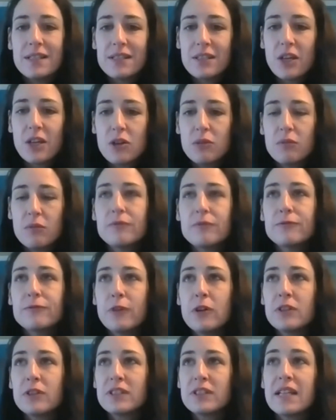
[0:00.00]
So
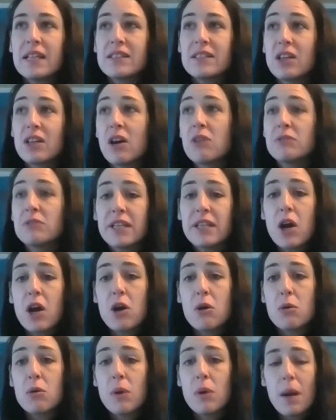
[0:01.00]
frogs tend to only
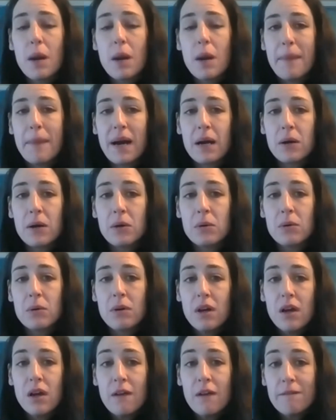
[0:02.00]
go about
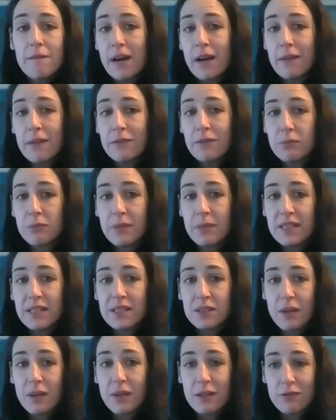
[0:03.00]
500
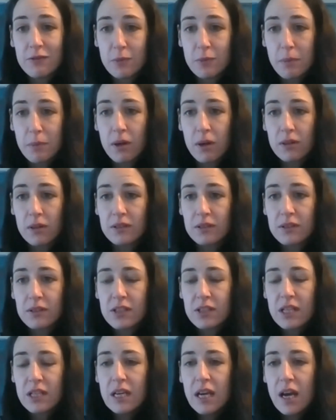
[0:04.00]
meters away from a pond.
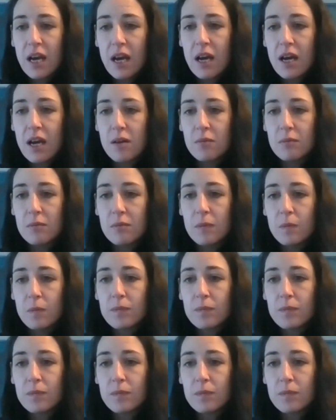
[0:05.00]
Um,